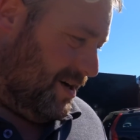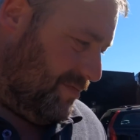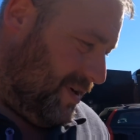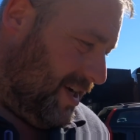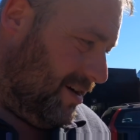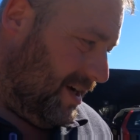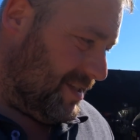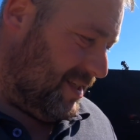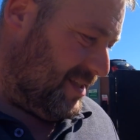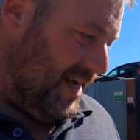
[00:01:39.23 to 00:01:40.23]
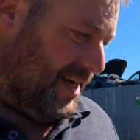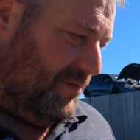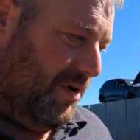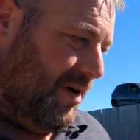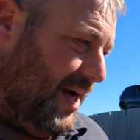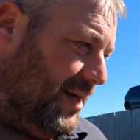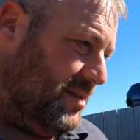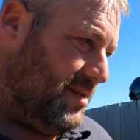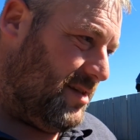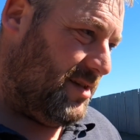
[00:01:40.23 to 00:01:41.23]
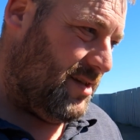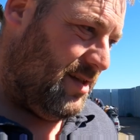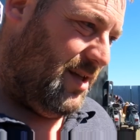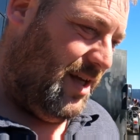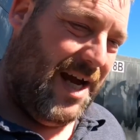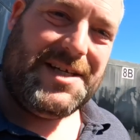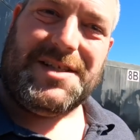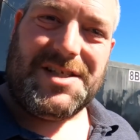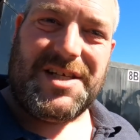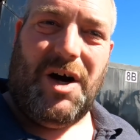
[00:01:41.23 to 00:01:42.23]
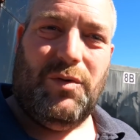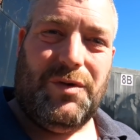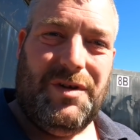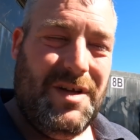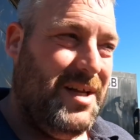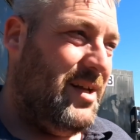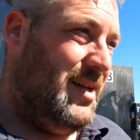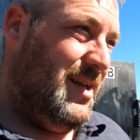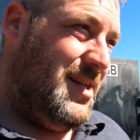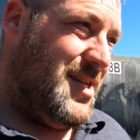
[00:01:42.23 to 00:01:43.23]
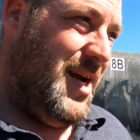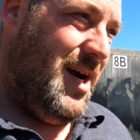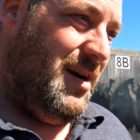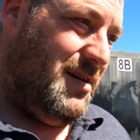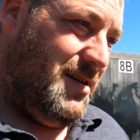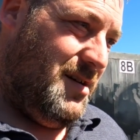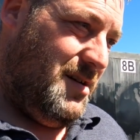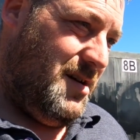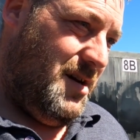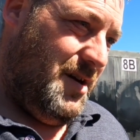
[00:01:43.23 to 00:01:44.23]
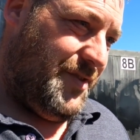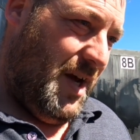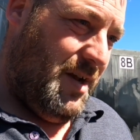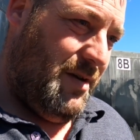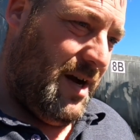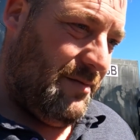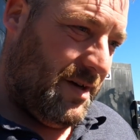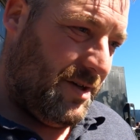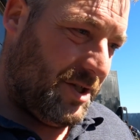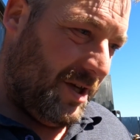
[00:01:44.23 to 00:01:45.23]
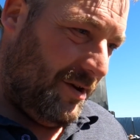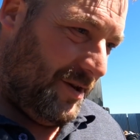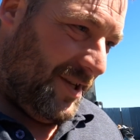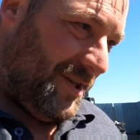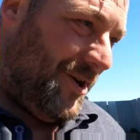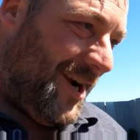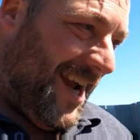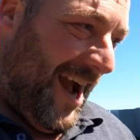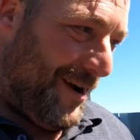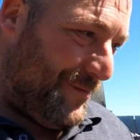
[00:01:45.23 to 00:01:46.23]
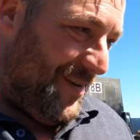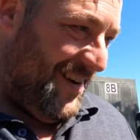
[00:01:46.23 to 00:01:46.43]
of realised exactly why it hadn't sold. Now I don't know how I'm going to show this on camera.